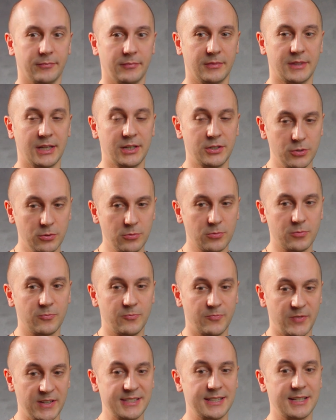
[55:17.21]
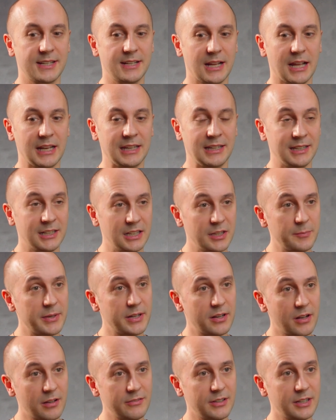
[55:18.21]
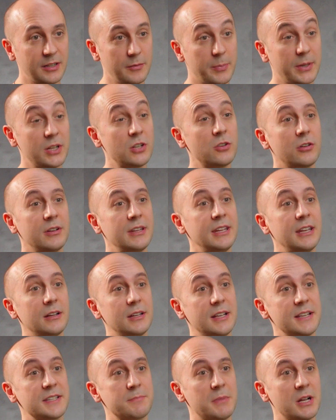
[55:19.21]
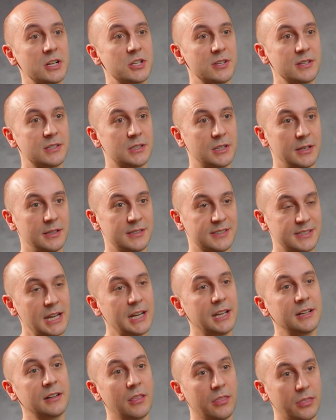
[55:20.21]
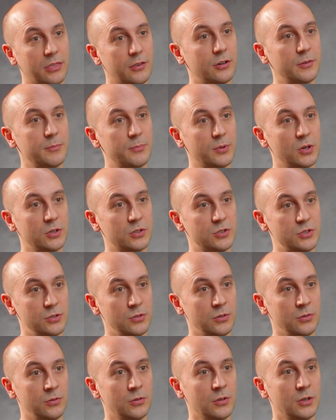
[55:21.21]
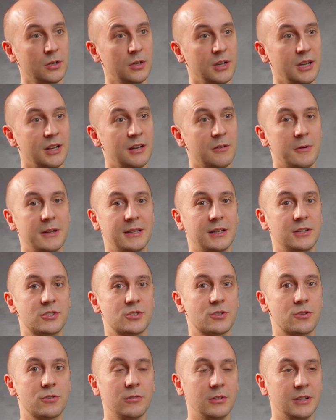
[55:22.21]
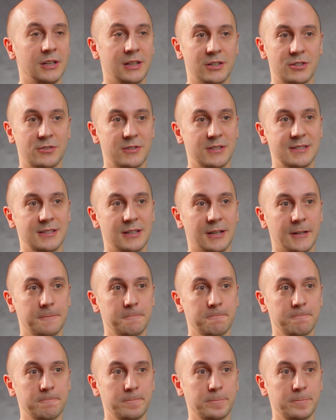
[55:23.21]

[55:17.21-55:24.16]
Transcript: they do visit a little bit of it, but not nearly as much as the second and third book do, in a way that's truly interesting.